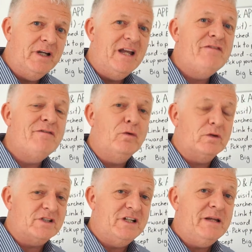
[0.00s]
If you fall
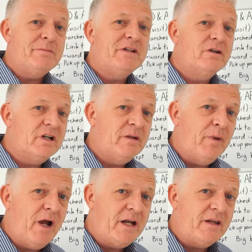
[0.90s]
asleep, they're not going to
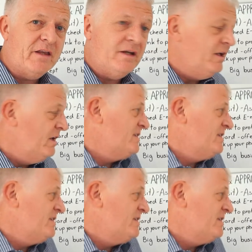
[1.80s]
buy anything.